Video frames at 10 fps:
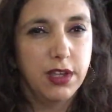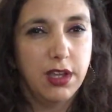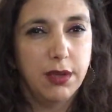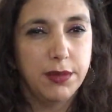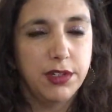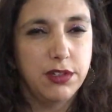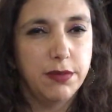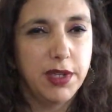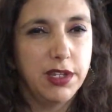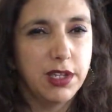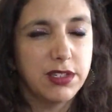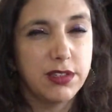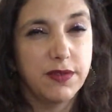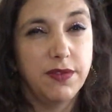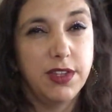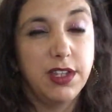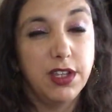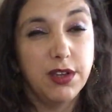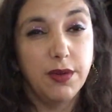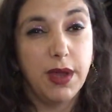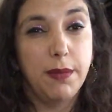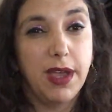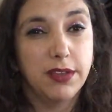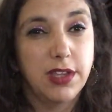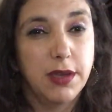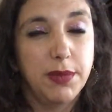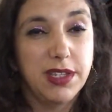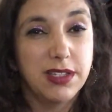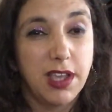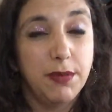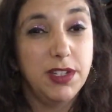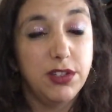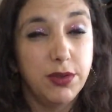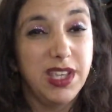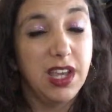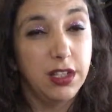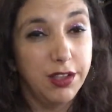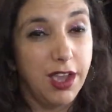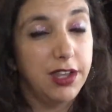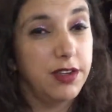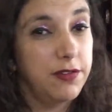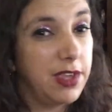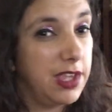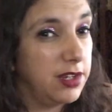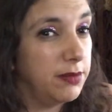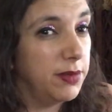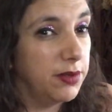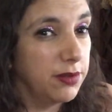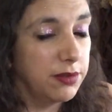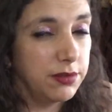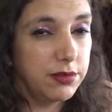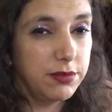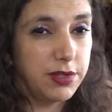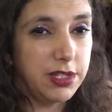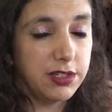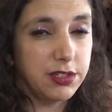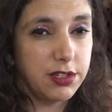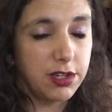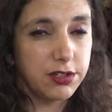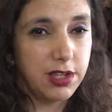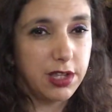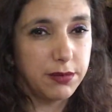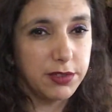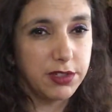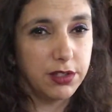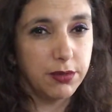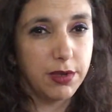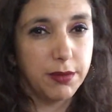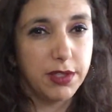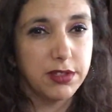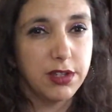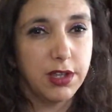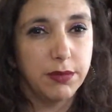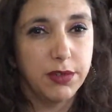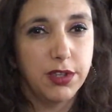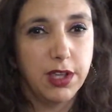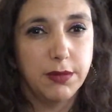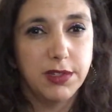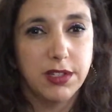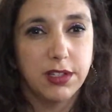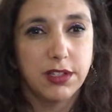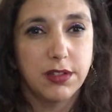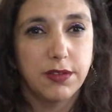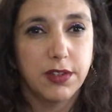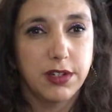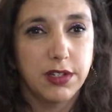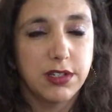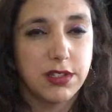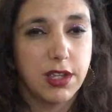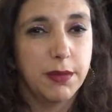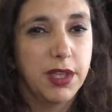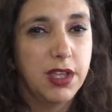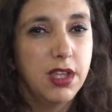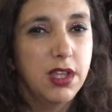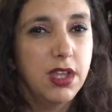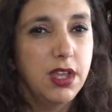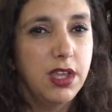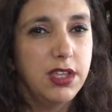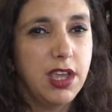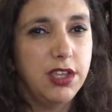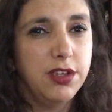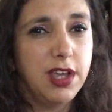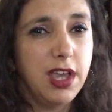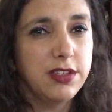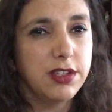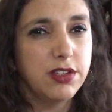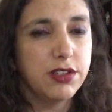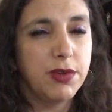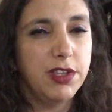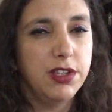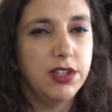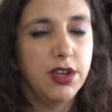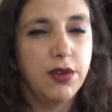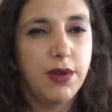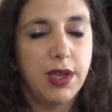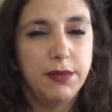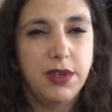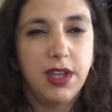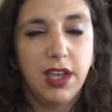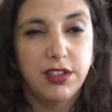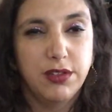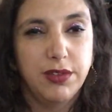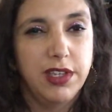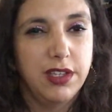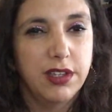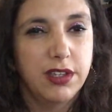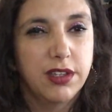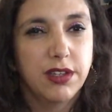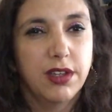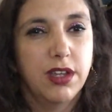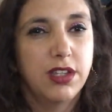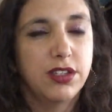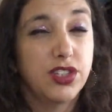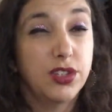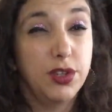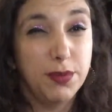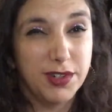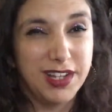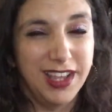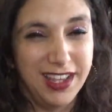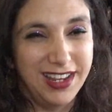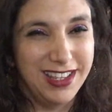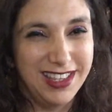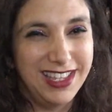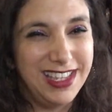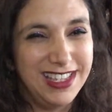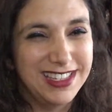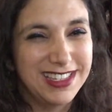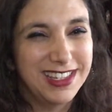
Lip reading: I'm going to do my next video about that because I've been doing a lot of animal readings. I talk to animals in the other realm all the time. Will you add me to the list if there is time? Yeah, you guys, I just want you to know I'm not doing a super ton of these.